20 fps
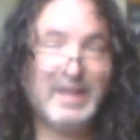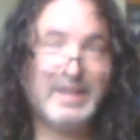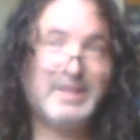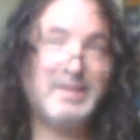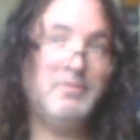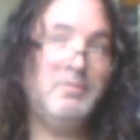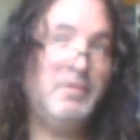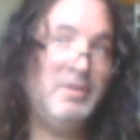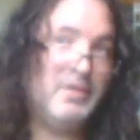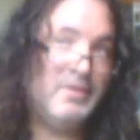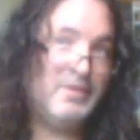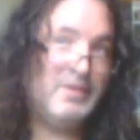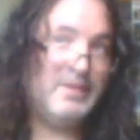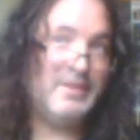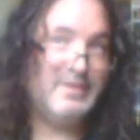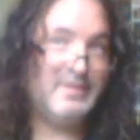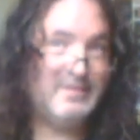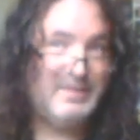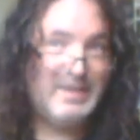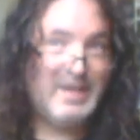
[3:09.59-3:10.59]
We don't need to
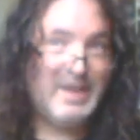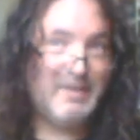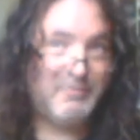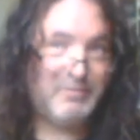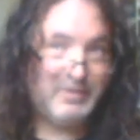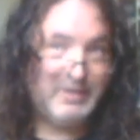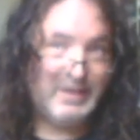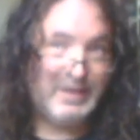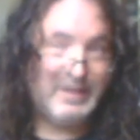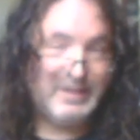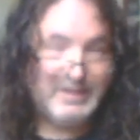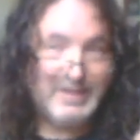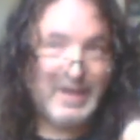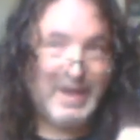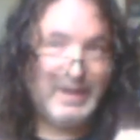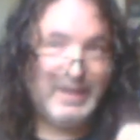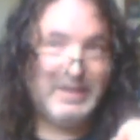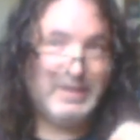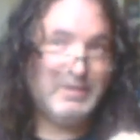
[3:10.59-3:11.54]
see every tiny little